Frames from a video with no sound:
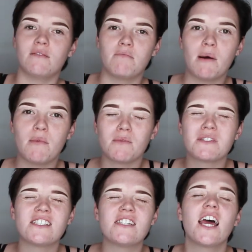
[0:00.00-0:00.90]
My mom
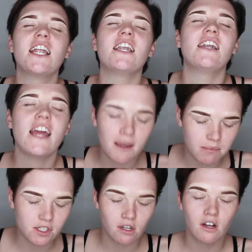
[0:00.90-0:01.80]

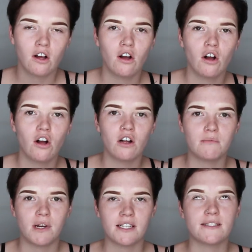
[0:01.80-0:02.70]
slept
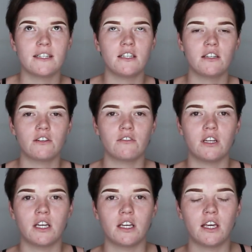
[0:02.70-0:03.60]
on my singing
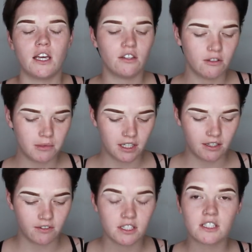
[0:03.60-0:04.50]
career. Can you
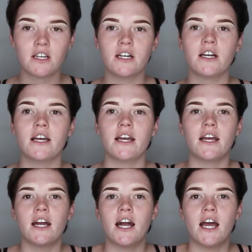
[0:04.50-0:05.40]
believe it?
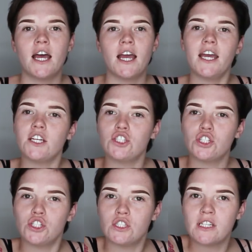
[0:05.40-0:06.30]
It's
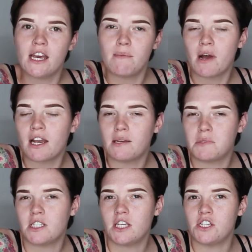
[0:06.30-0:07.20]
Tuesday. My name
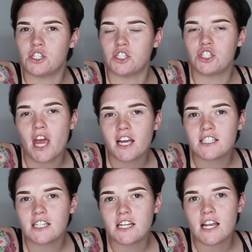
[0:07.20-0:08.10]
is Keisha
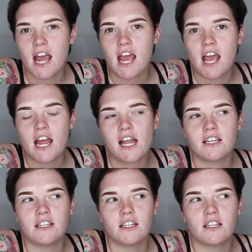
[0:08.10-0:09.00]
Jackson
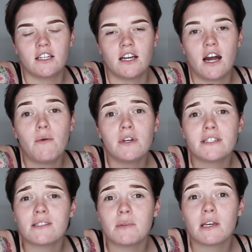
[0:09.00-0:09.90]
and I want
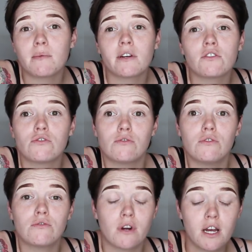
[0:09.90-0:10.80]
to speak about
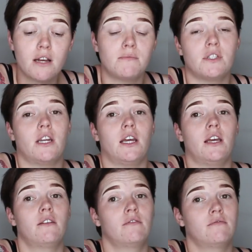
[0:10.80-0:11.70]
true crime
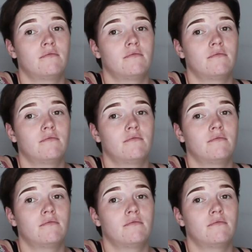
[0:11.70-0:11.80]
today.